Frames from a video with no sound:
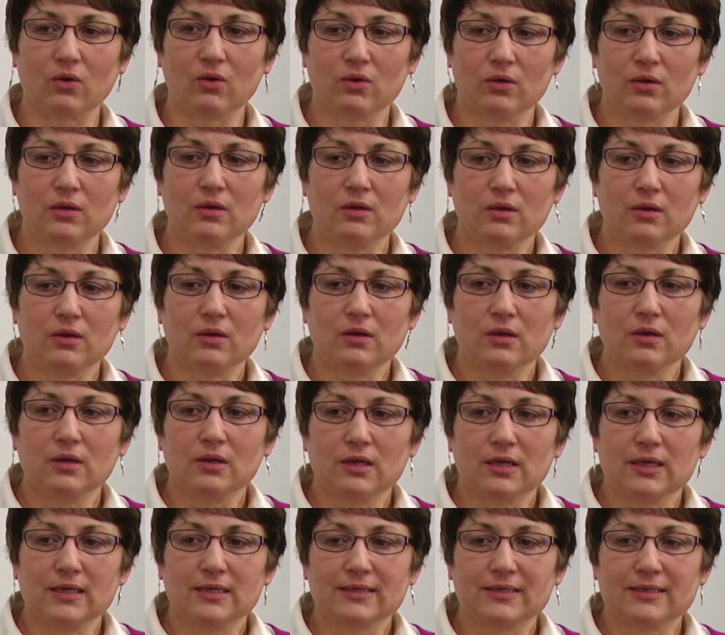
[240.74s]
that's good.
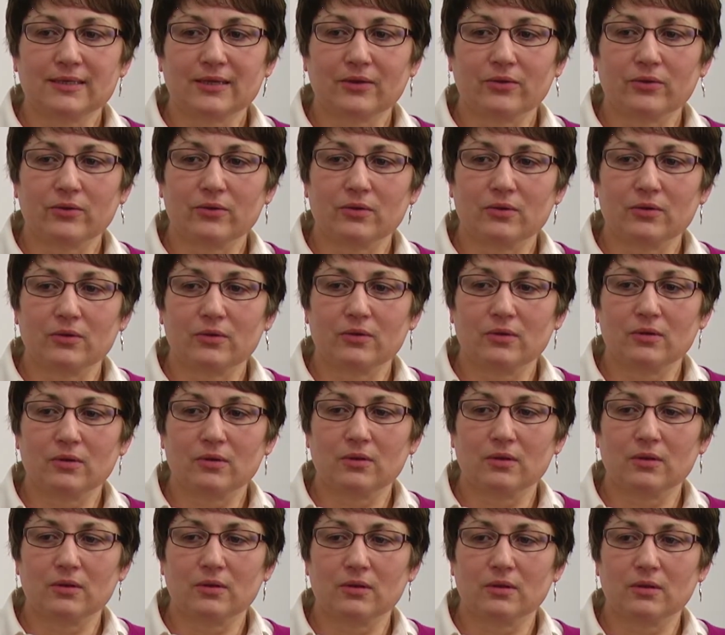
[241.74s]
Now, are you on the
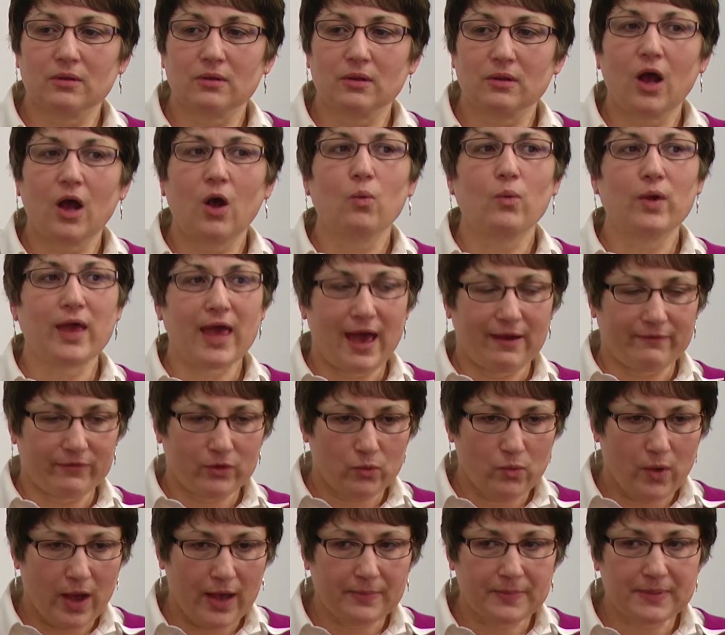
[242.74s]
website? We have a
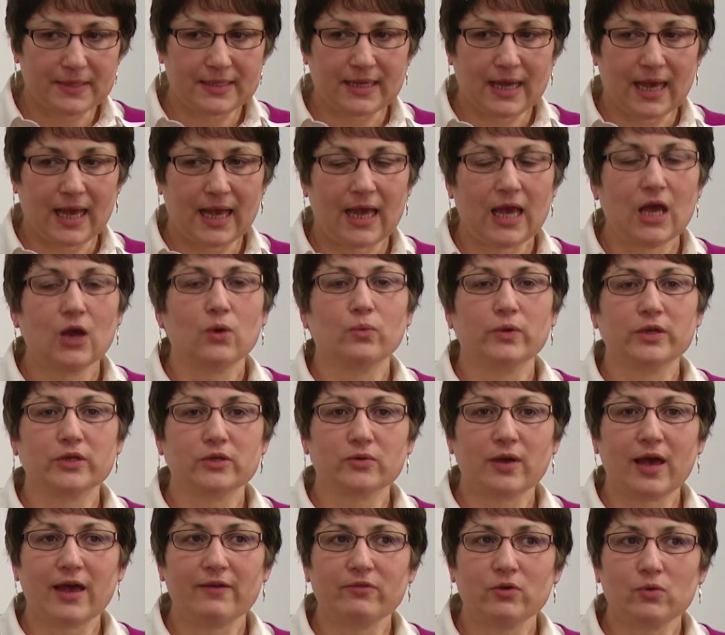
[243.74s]
website. We
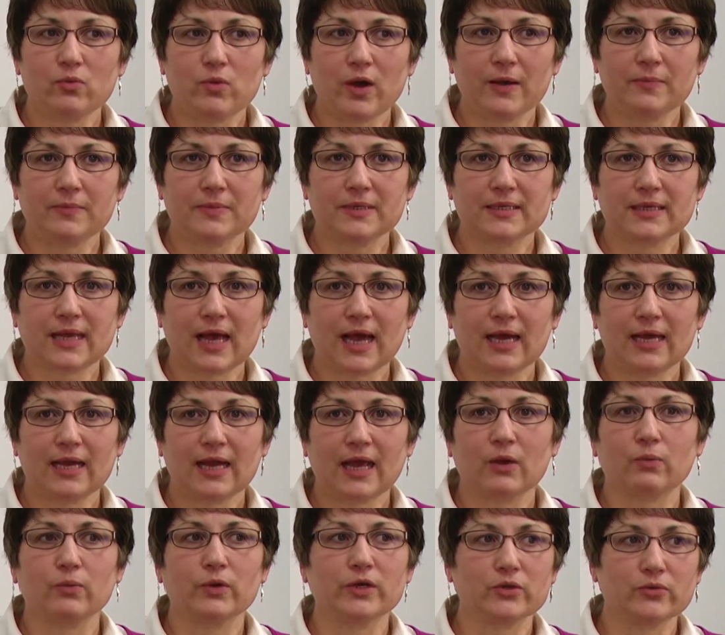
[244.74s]
do have a website,
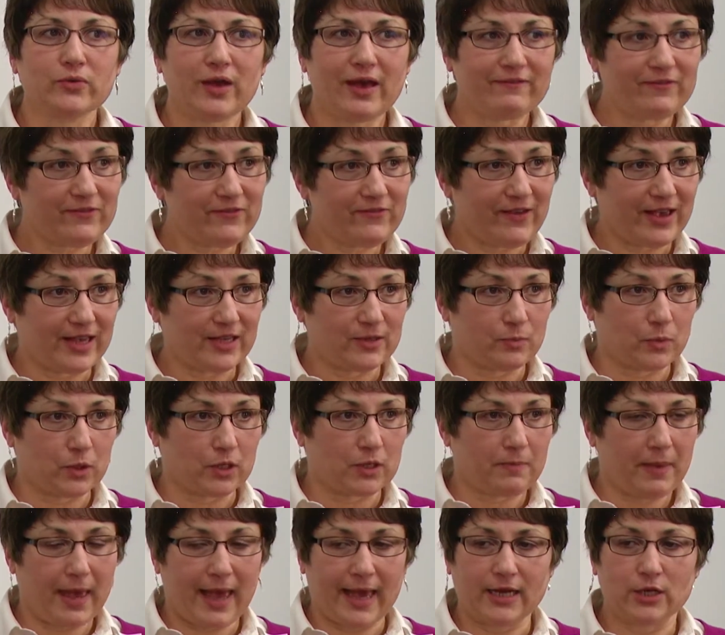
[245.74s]
and we do have a
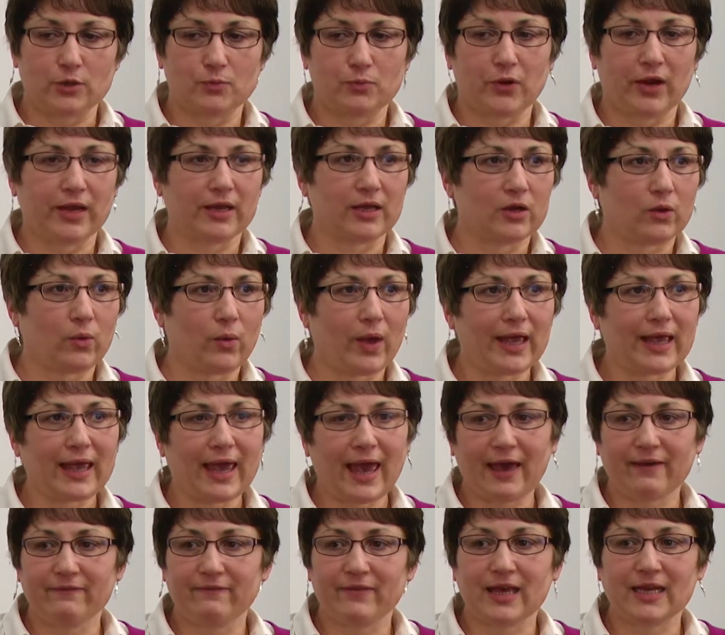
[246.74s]
Facebook page,
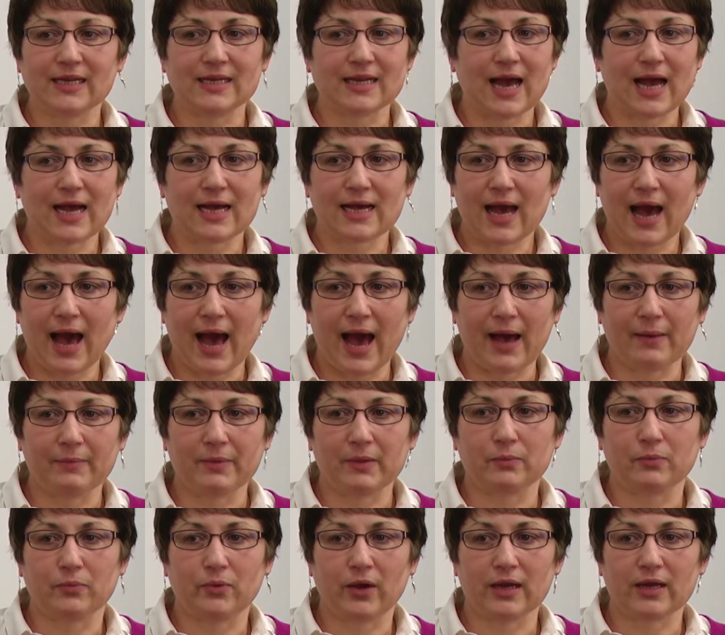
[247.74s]
breakinawaycafe.com
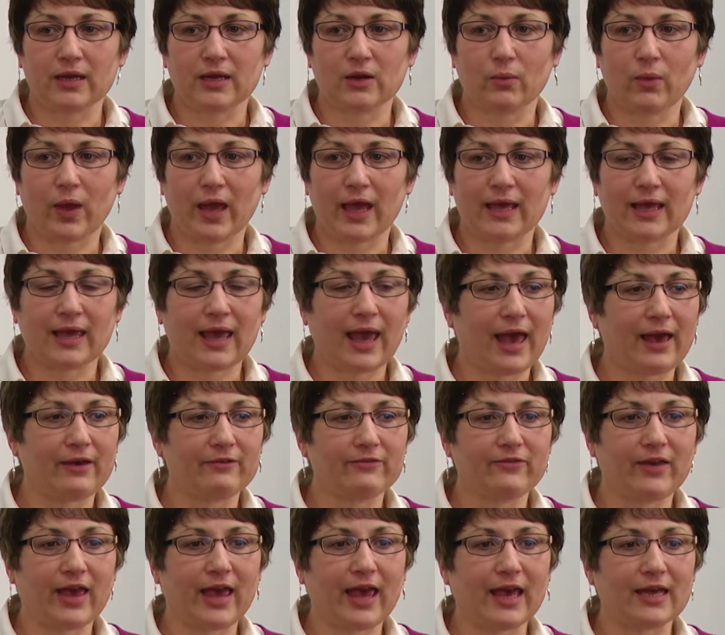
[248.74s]
and
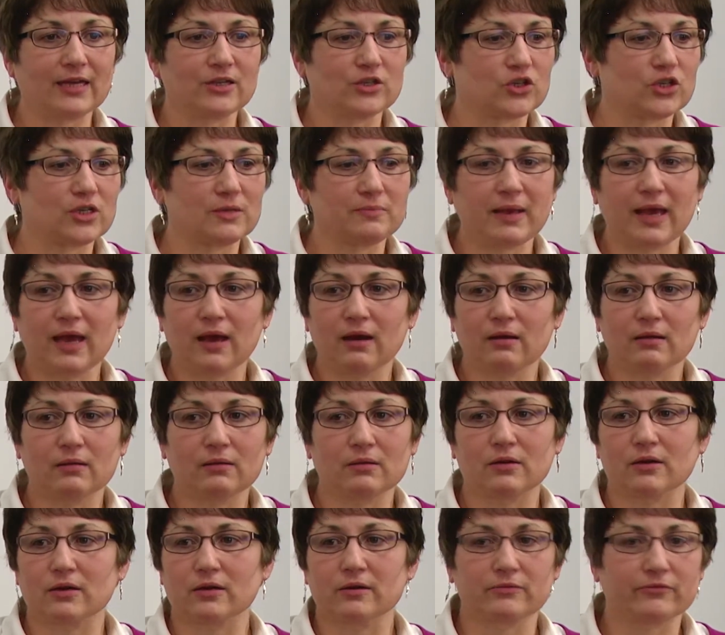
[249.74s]
breakinawaycafe@gmail
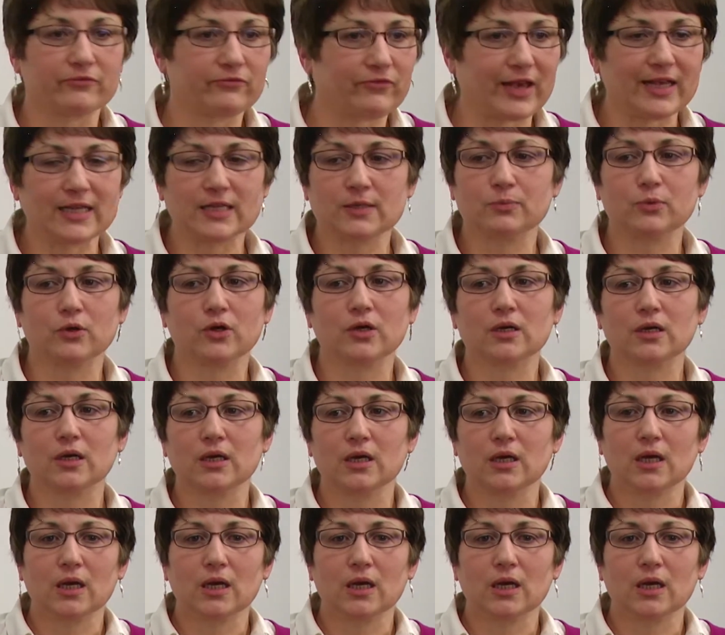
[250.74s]
or Facebook.